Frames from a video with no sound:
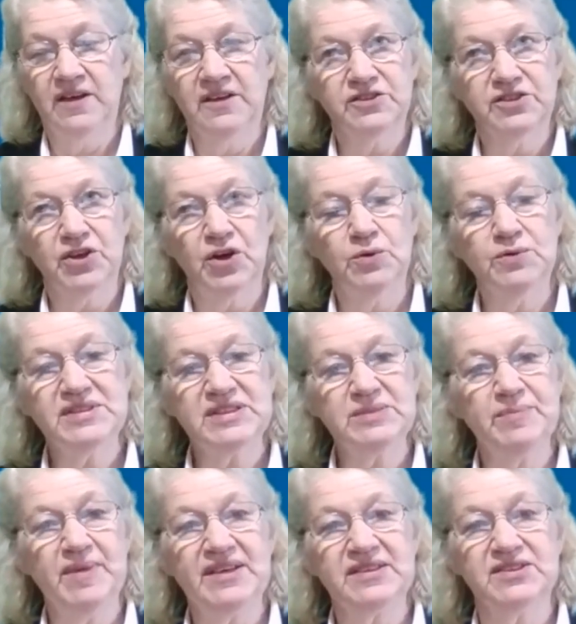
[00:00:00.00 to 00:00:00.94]

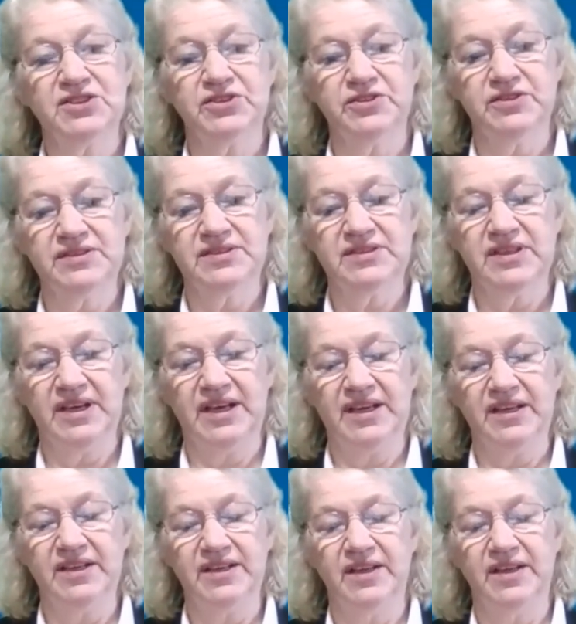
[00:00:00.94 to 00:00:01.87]
Toastmasters
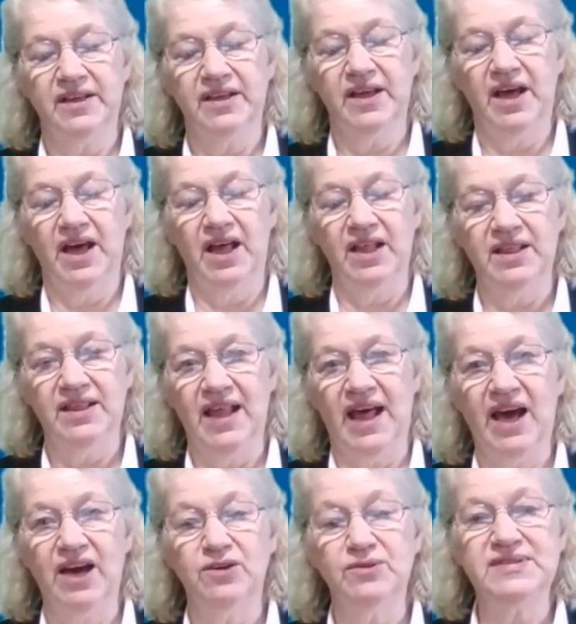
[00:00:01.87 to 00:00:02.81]

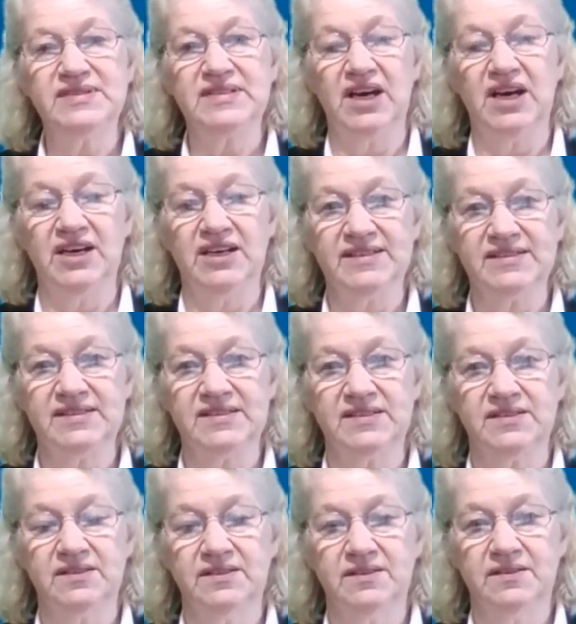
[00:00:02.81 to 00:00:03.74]
allows
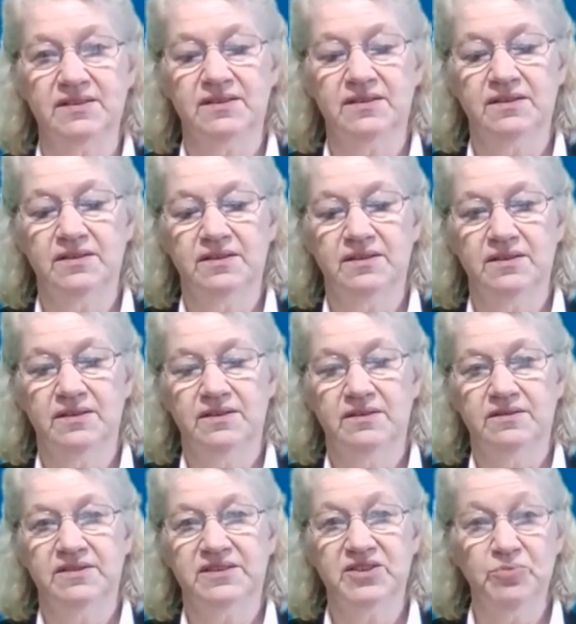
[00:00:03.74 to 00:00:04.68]
us
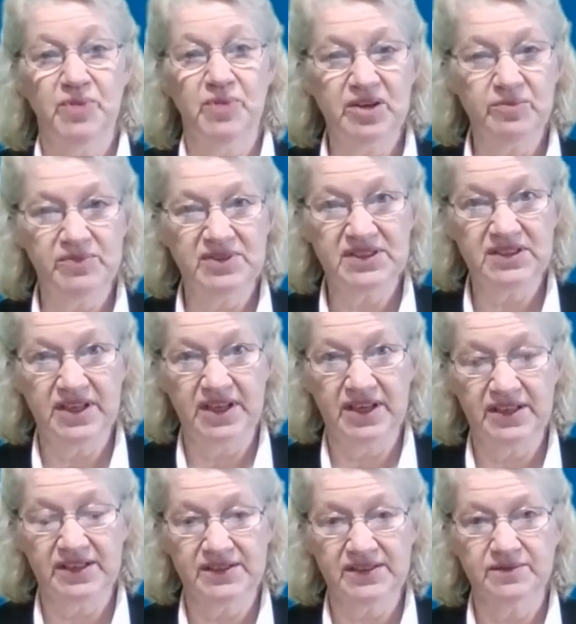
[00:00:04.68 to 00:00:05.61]
to make
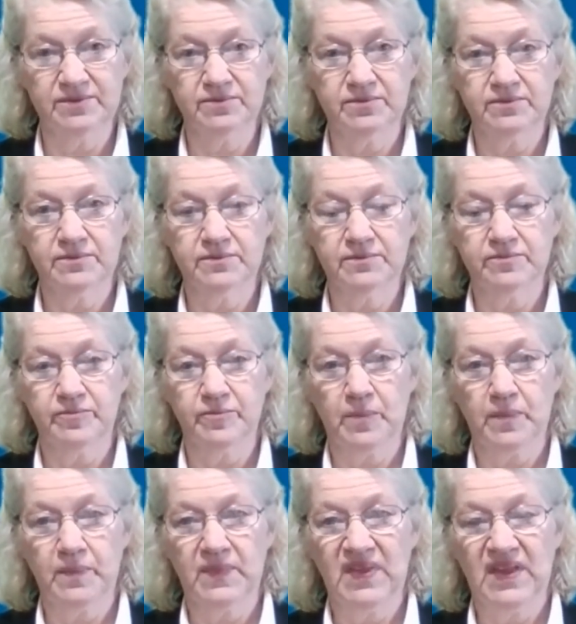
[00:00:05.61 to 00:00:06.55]
mistakes,
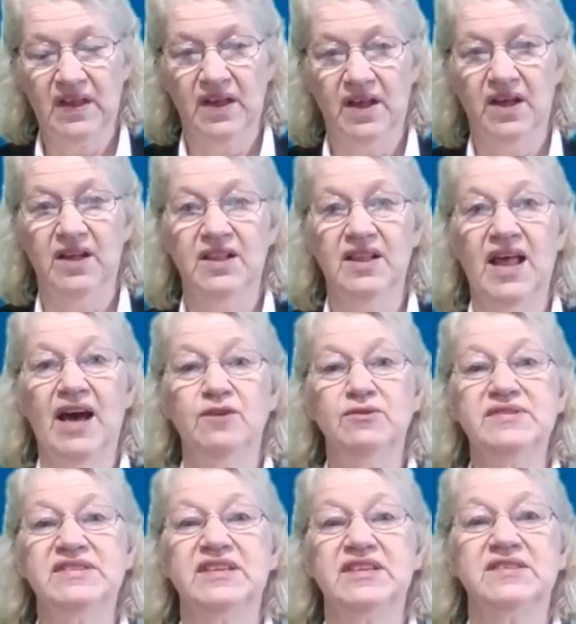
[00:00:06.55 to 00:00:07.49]

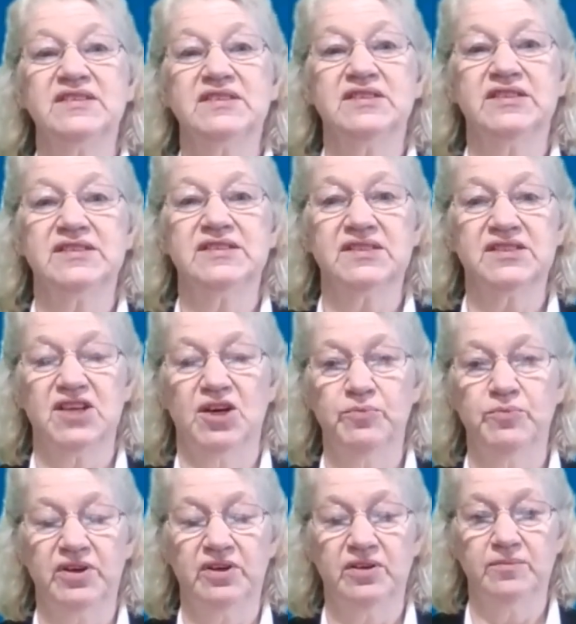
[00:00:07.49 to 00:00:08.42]
allows us to
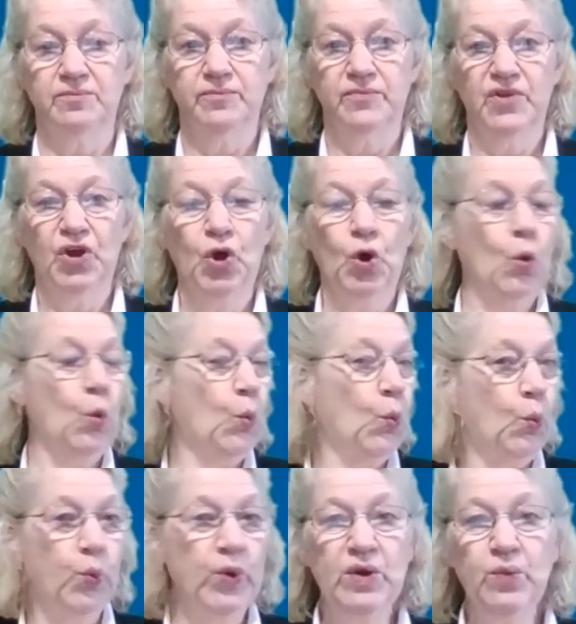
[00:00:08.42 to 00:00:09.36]
stumble.
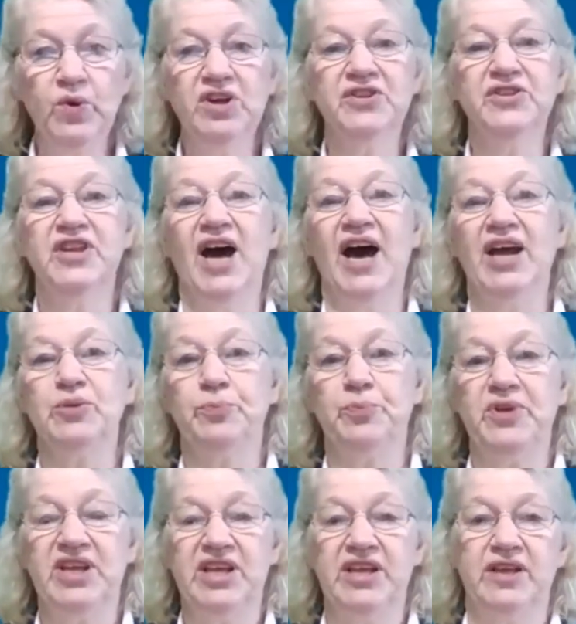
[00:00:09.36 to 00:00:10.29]
We will not
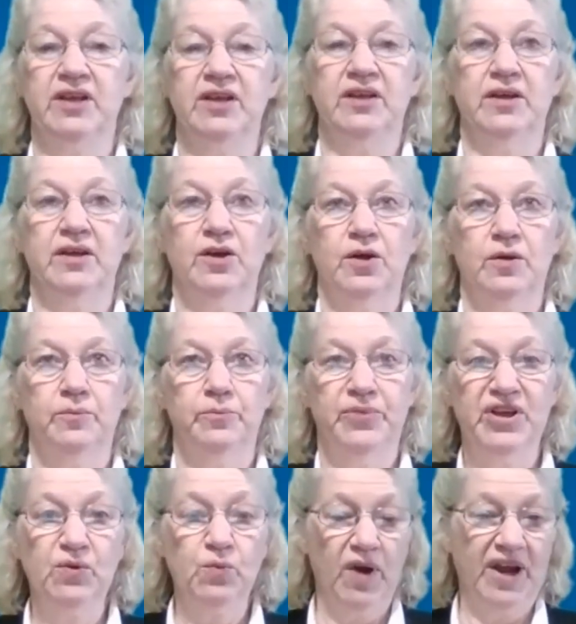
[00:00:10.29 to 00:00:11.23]
be
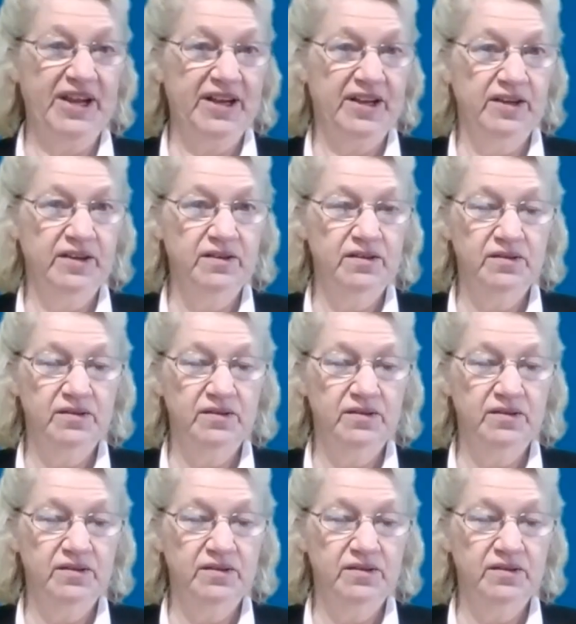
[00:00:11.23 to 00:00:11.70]
berated